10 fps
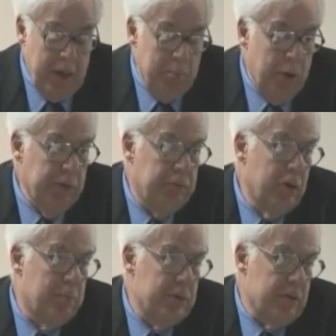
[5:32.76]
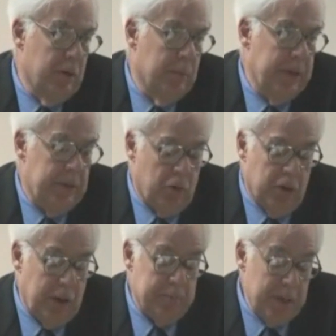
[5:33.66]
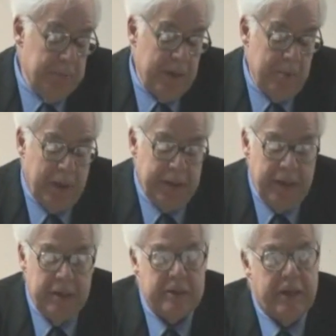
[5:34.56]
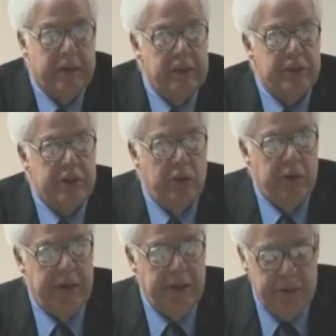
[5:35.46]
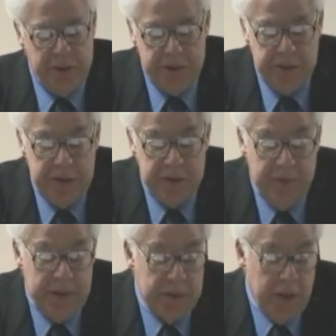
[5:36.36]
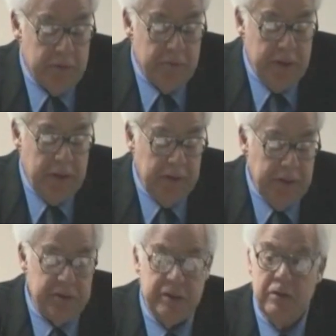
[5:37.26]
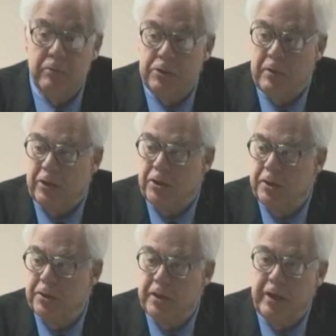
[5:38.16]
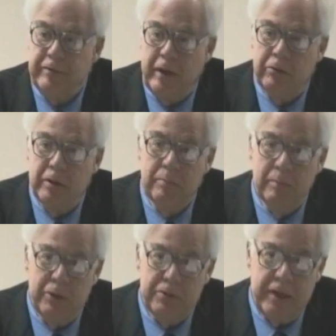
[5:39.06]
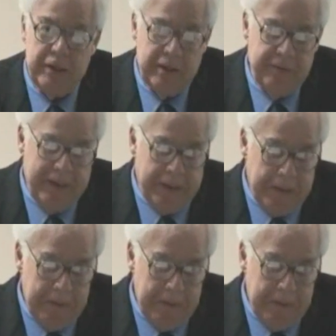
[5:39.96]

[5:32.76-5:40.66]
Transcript: Both were presumably drawn up simply by asking the security agencies of each country to list the restrictions they found most inconvenient.